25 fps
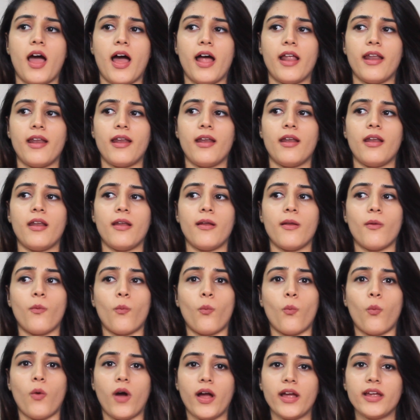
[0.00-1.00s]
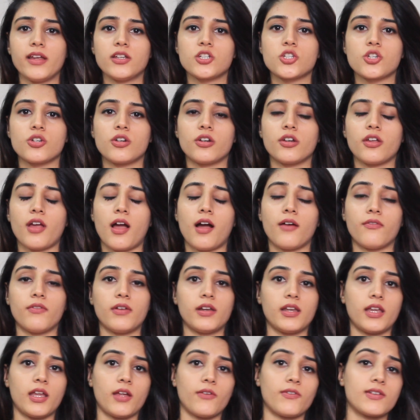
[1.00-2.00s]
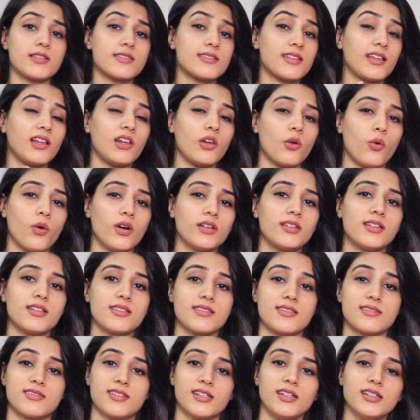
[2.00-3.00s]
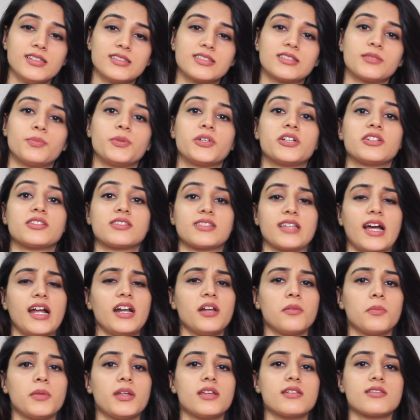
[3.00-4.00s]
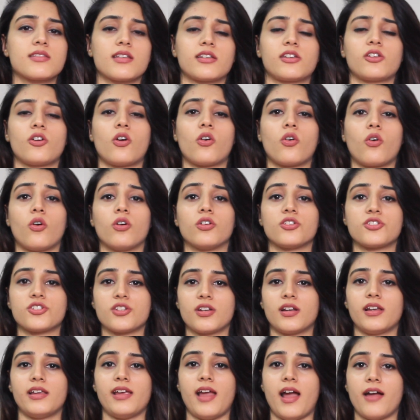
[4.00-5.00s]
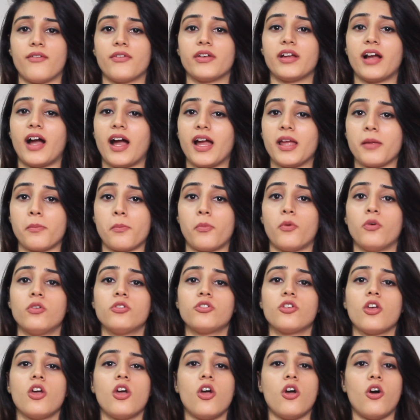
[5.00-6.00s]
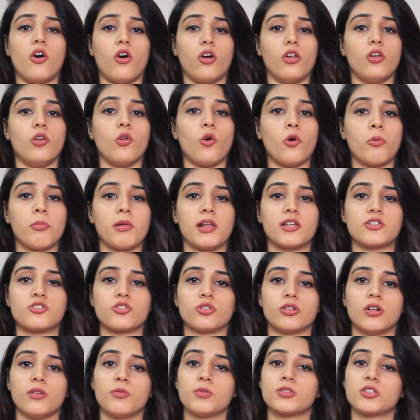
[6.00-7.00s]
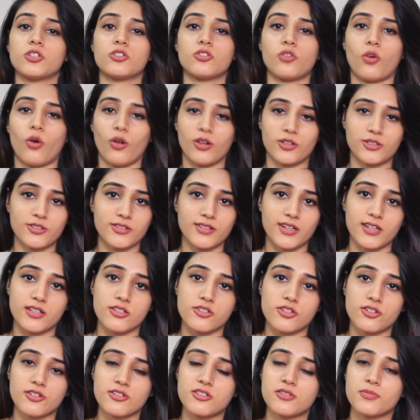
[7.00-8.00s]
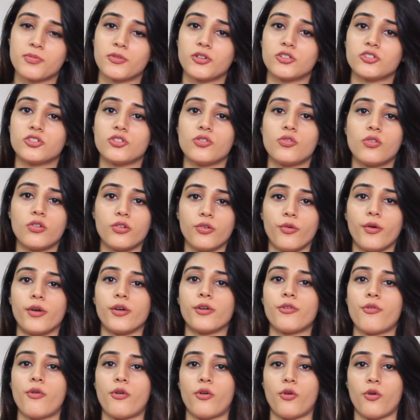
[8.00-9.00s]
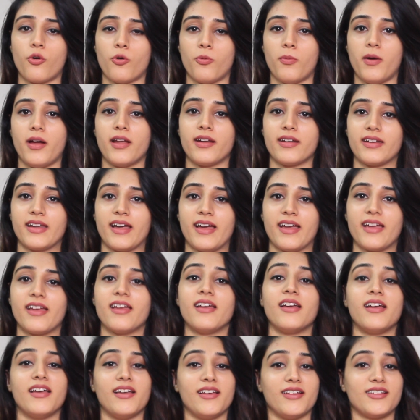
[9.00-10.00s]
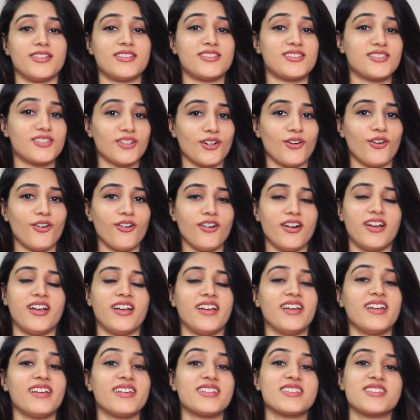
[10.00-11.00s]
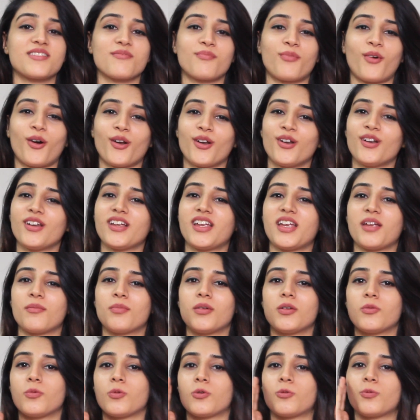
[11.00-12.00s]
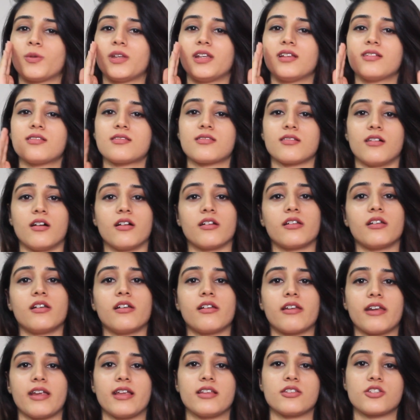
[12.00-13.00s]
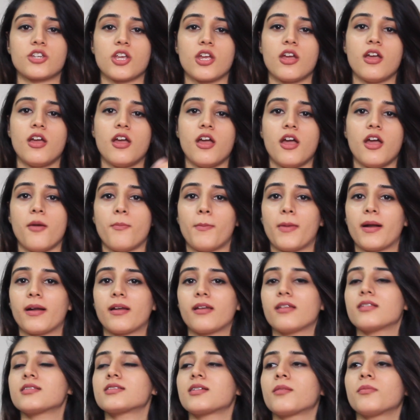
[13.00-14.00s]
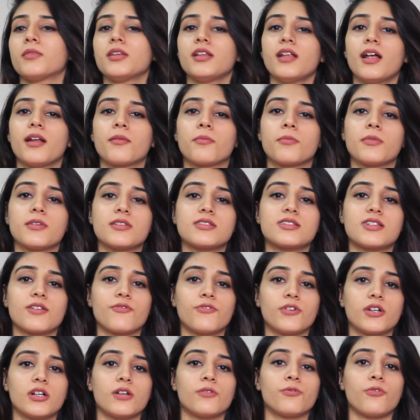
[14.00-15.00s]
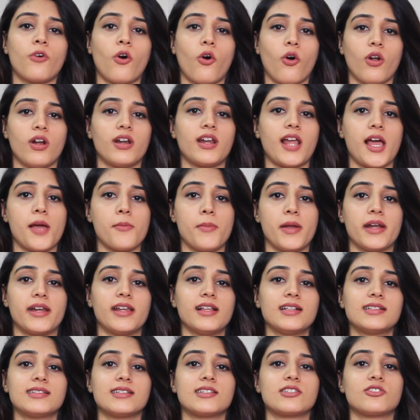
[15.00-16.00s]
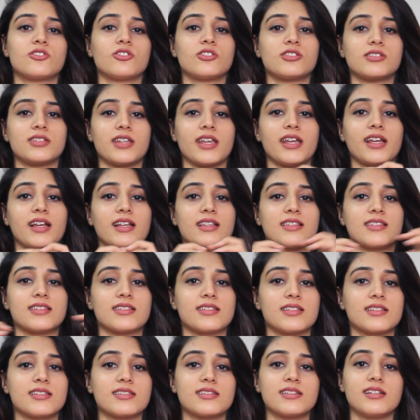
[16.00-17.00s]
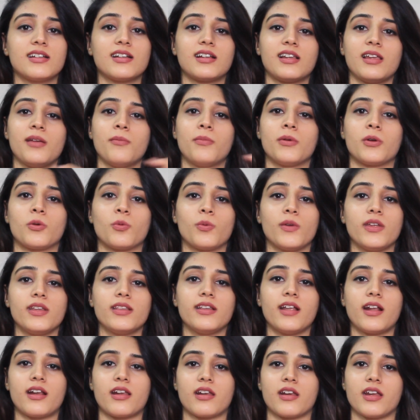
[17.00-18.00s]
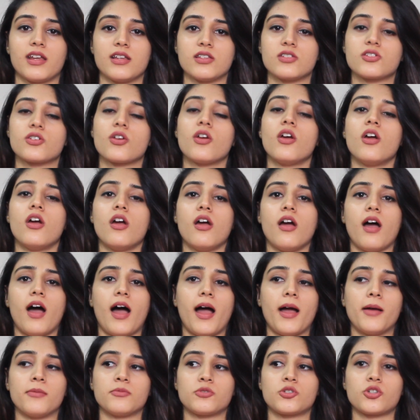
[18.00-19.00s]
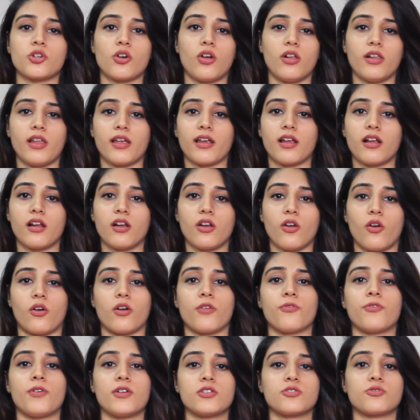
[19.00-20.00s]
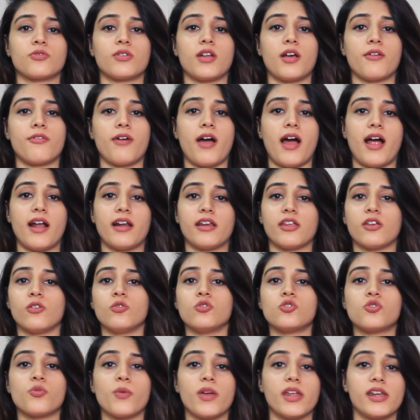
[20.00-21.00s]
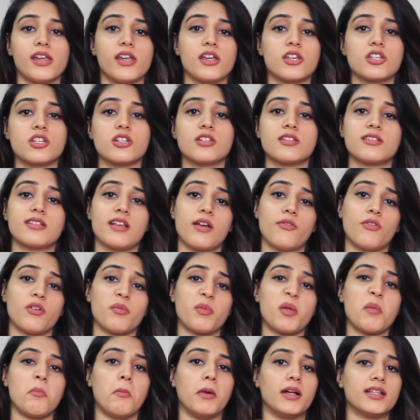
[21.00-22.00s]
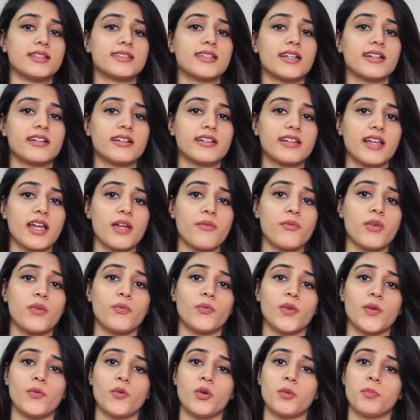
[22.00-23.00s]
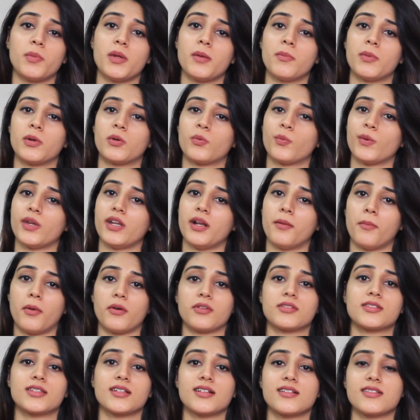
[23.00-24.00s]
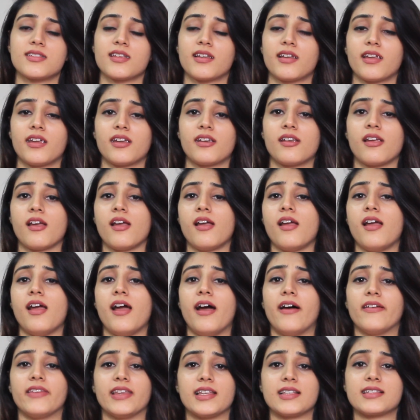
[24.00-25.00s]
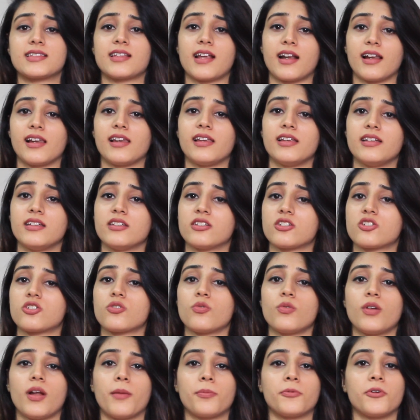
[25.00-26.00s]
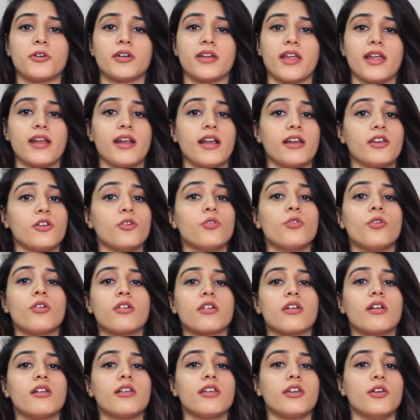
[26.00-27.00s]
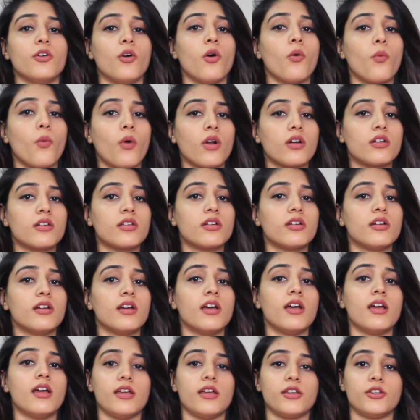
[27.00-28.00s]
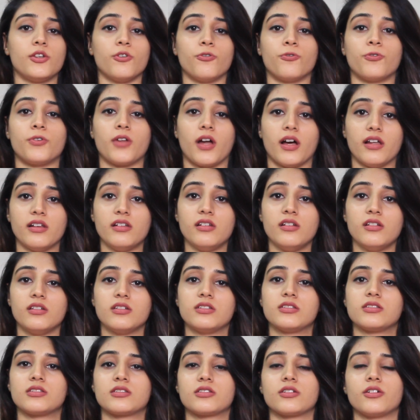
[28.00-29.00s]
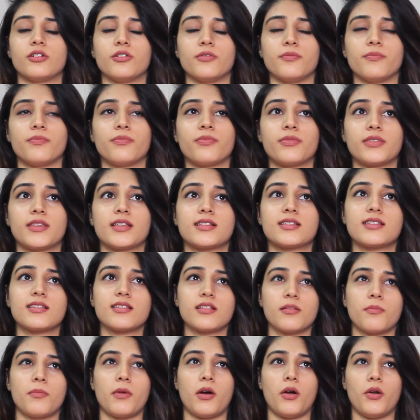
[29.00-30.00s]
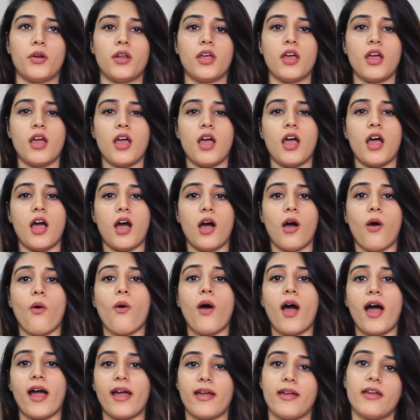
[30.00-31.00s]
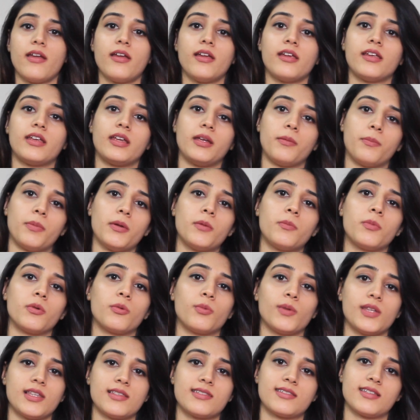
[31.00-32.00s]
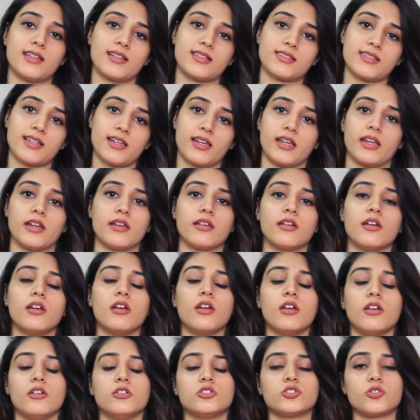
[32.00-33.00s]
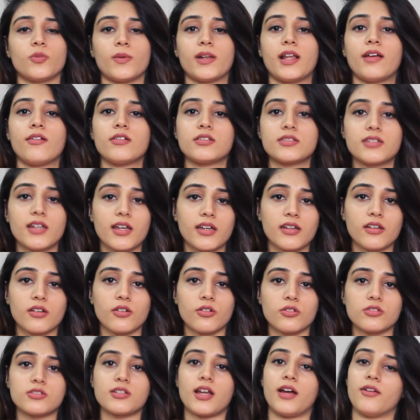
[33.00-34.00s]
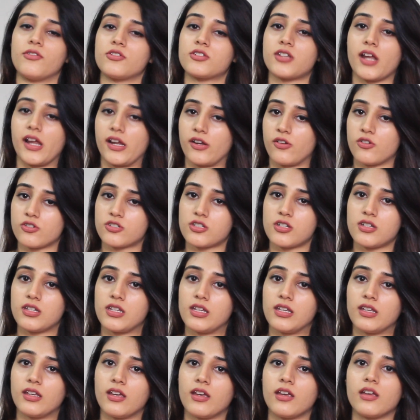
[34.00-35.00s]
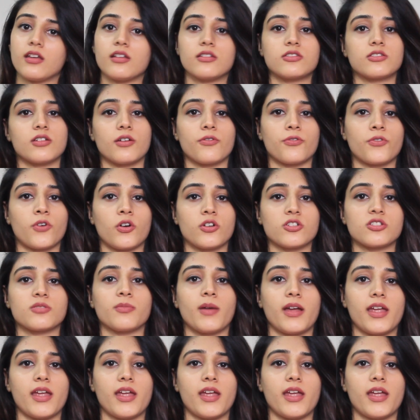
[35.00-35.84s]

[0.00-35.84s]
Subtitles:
And why shouldn't you have an A1c lower than 6? Because that means that you're constantly having hypos or low blood sugar, which is also dangerous because you could go into a coma and die. So it is important to keep it between a certain range. But something that is difficult for all diabetics is to stay consistently between that range. I'm sure like a lot of us would have had huge variations. There would be months at a time when we would be between about 6 and 8, and then suddenly you shoot up to 10 and you don't really know what you've done. So this is about how I keep it between 6 and 8. So when I was diagnosed in DKA, so of course